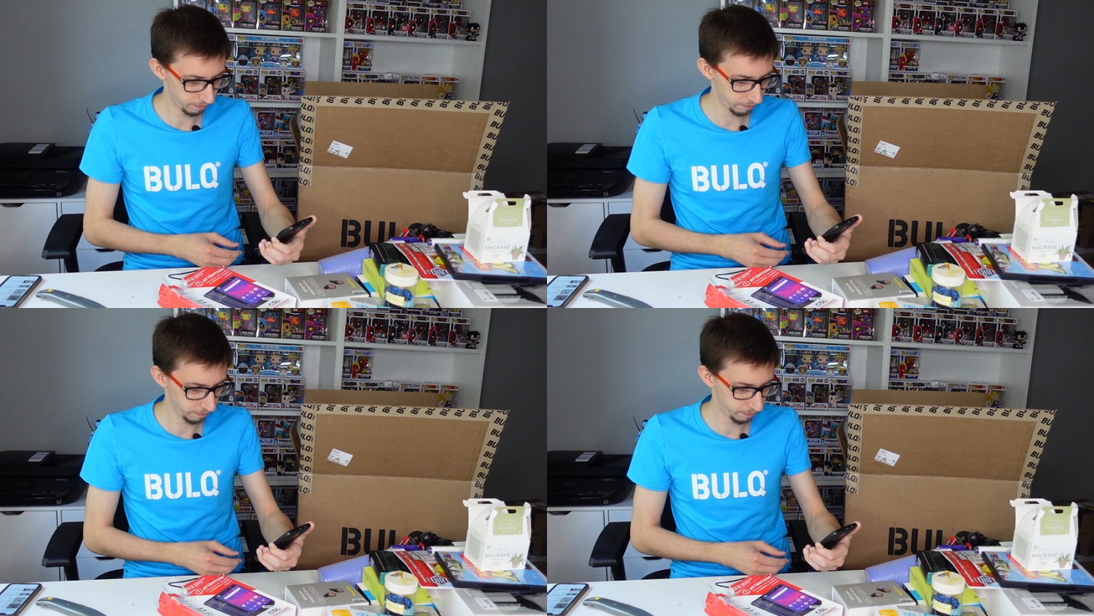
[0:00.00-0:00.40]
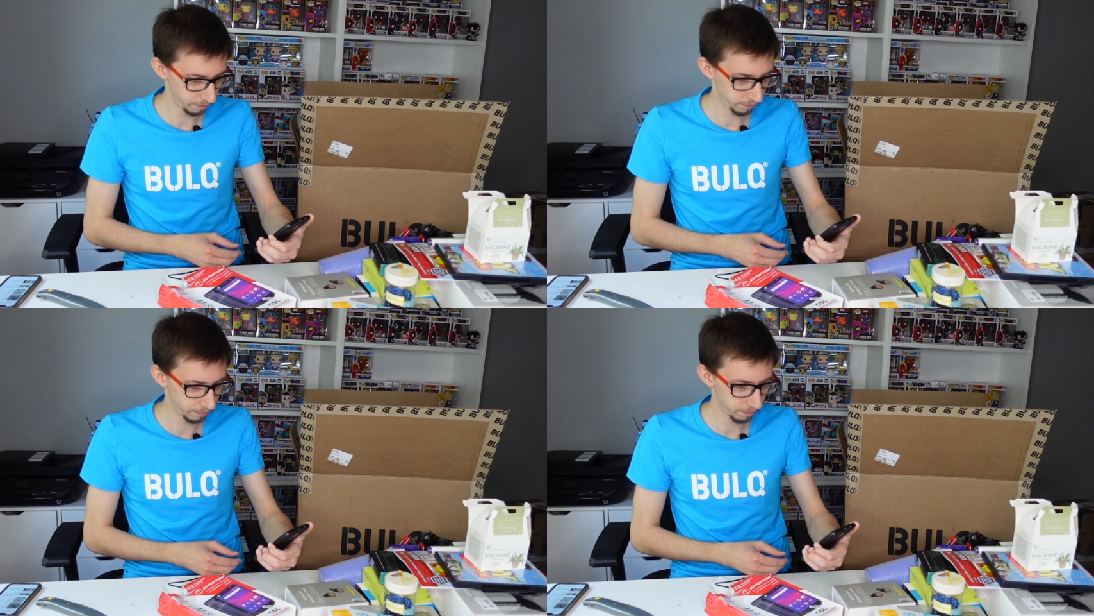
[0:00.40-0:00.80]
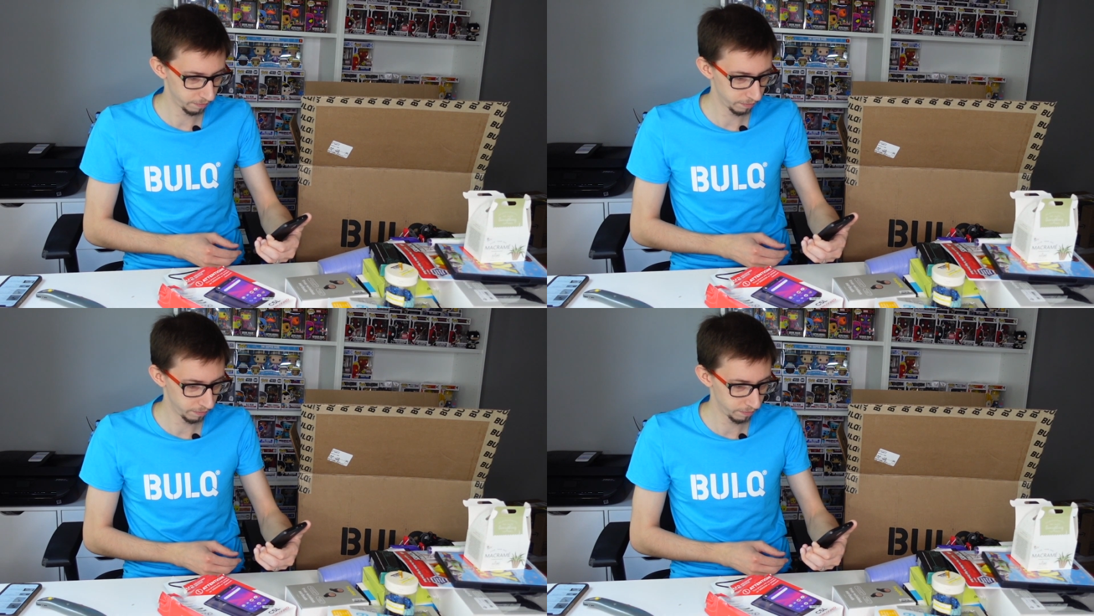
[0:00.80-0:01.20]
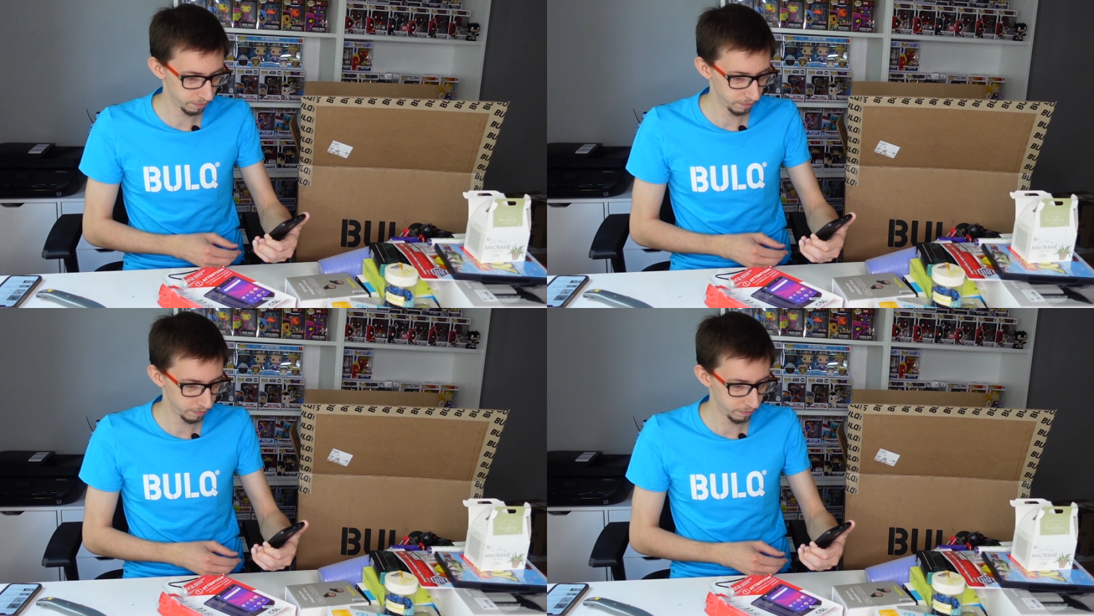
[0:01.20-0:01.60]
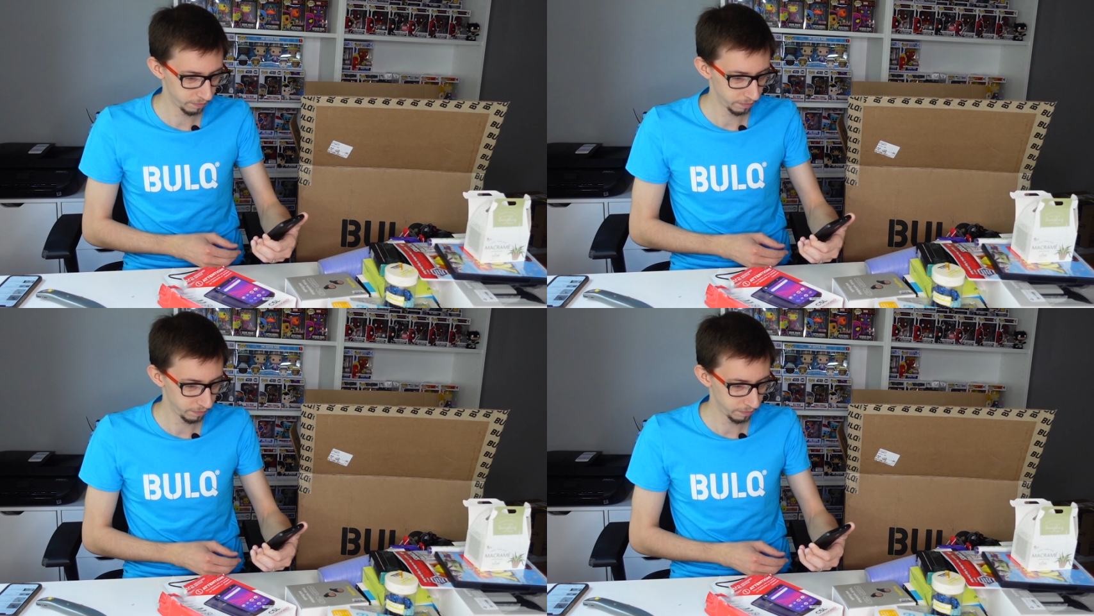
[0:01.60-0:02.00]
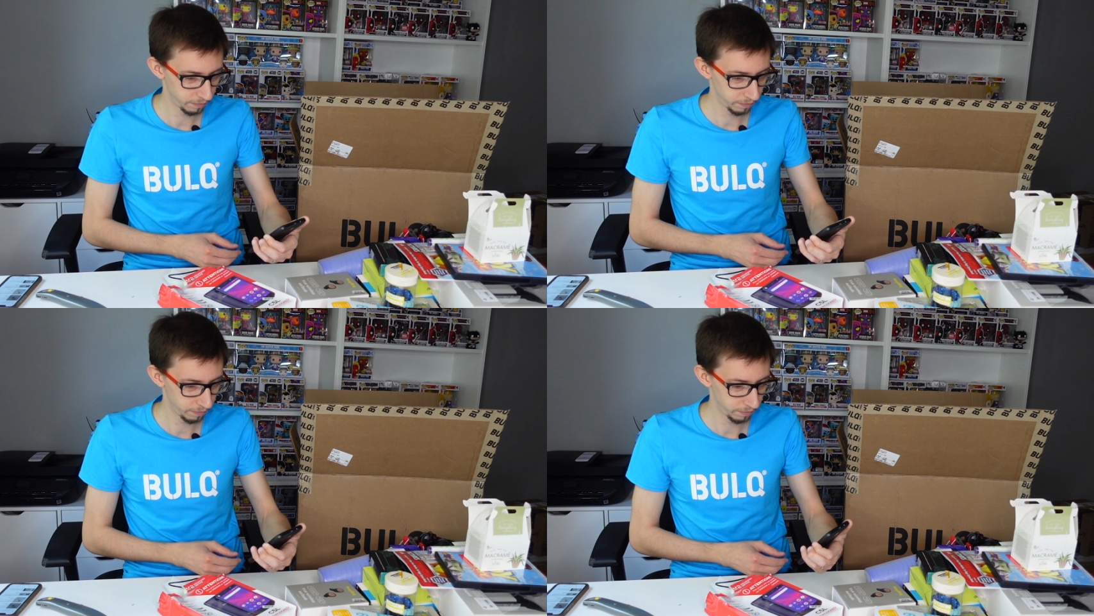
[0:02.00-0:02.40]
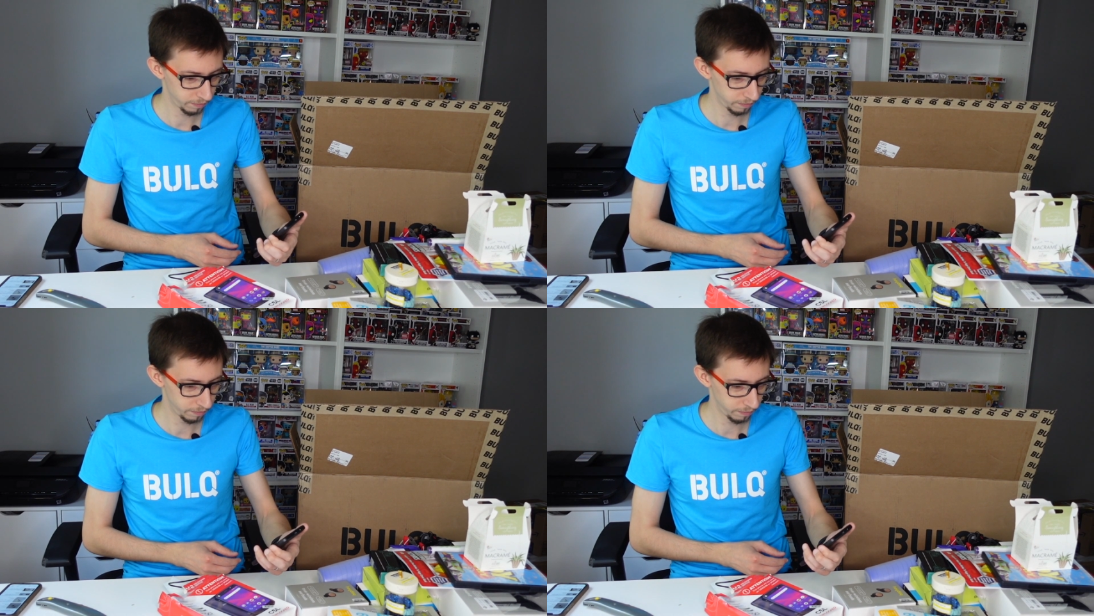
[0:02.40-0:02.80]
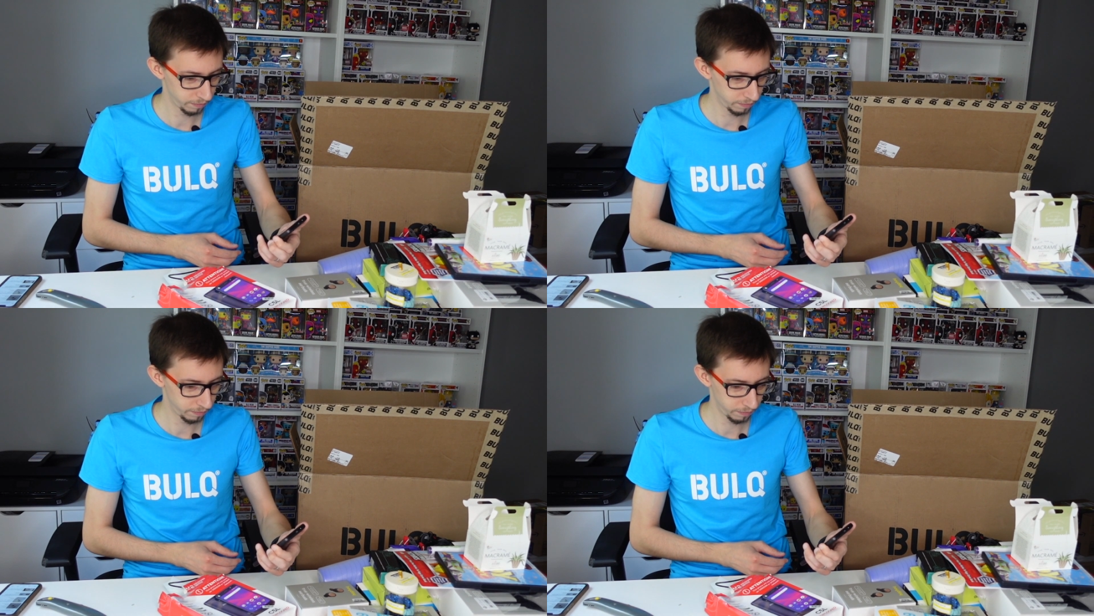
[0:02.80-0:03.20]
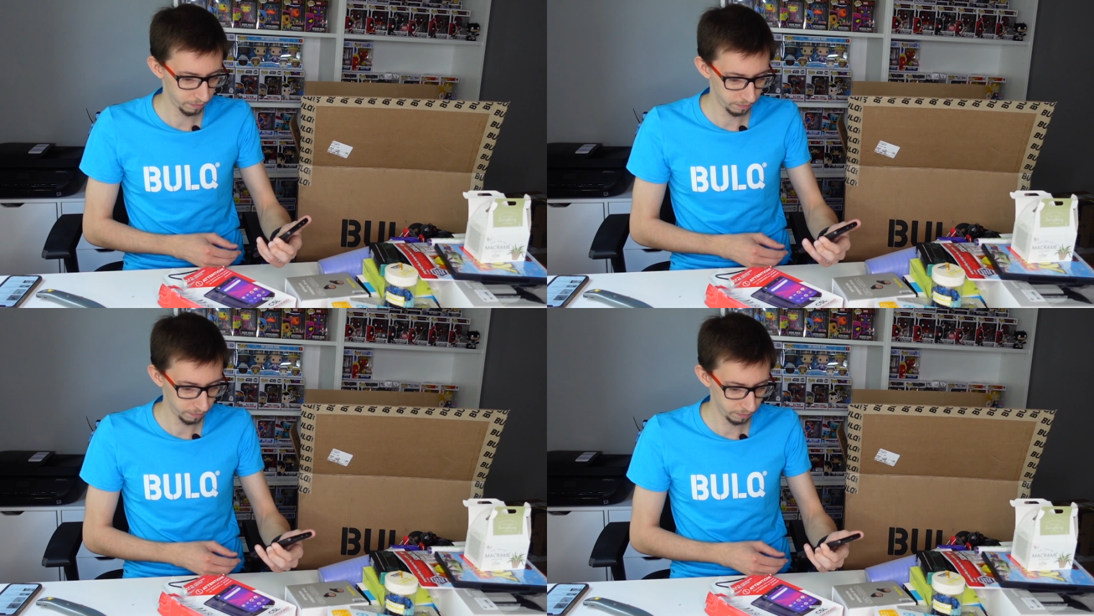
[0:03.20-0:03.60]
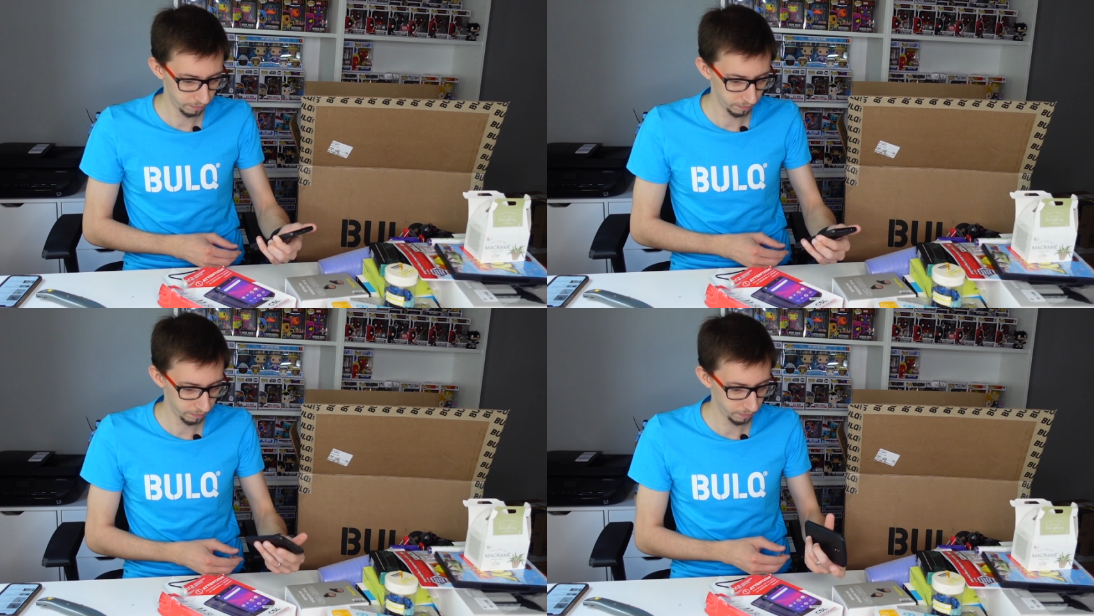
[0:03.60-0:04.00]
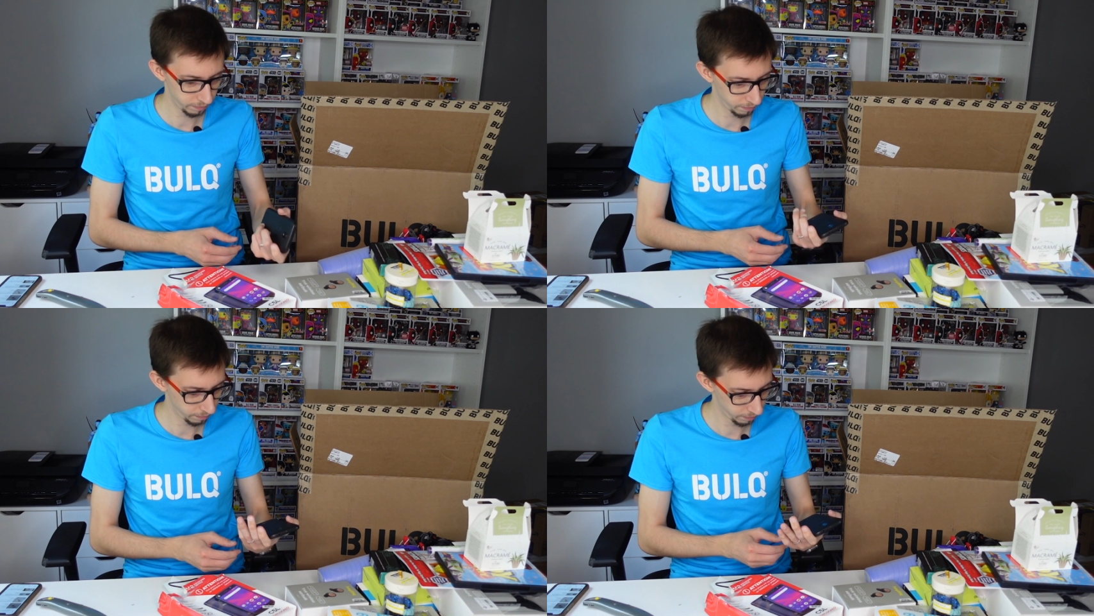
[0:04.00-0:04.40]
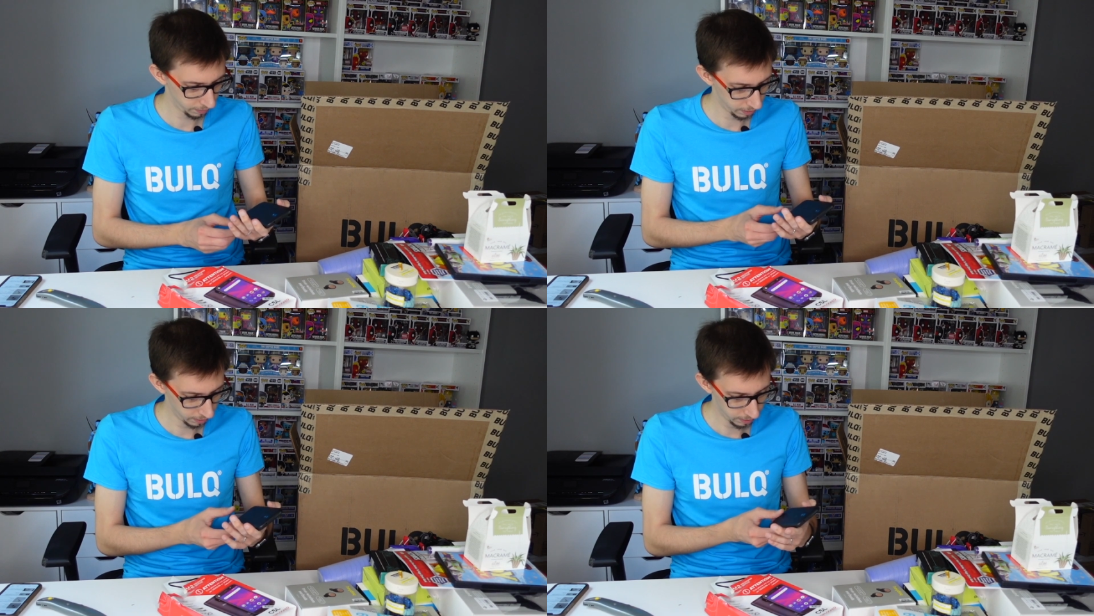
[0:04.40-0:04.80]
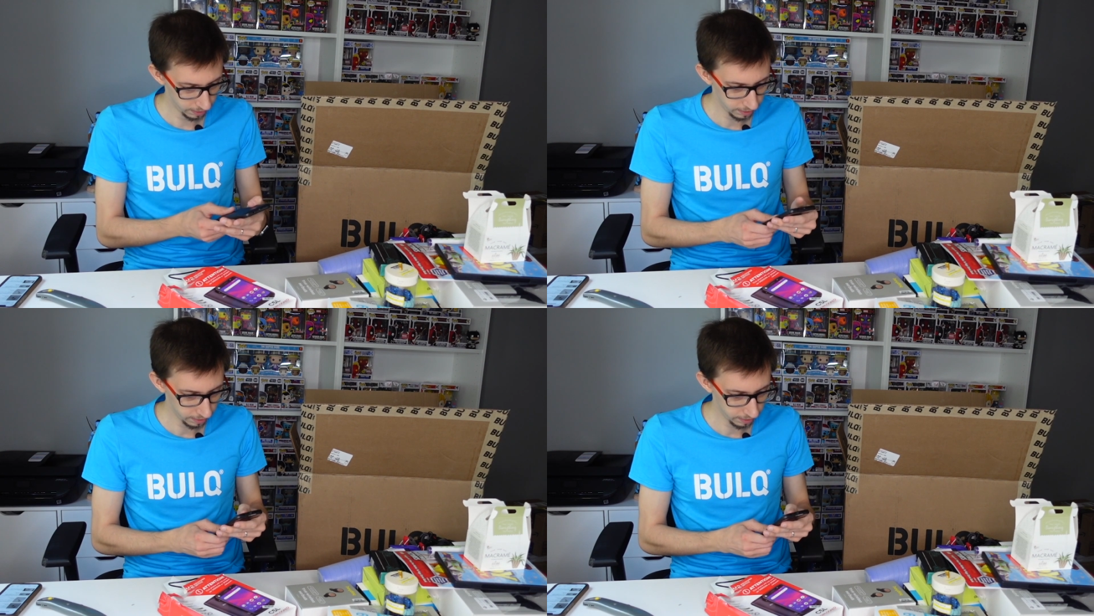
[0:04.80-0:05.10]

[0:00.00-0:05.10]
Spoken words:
[no speech]